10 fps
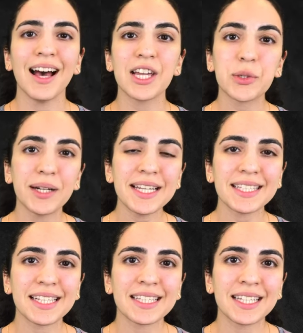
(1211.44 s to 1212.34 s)
A twenty
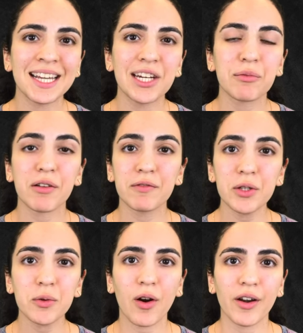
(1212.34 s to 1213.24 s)
sixteen
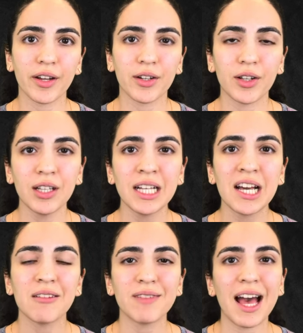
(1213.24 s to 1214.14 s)
review article
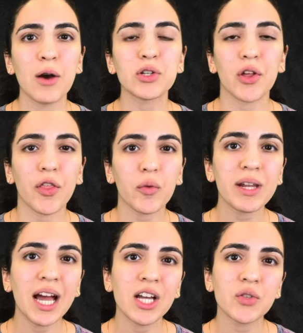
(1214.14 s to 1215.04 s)
found
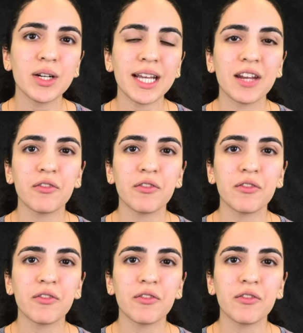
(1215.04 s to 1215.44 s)
three hundred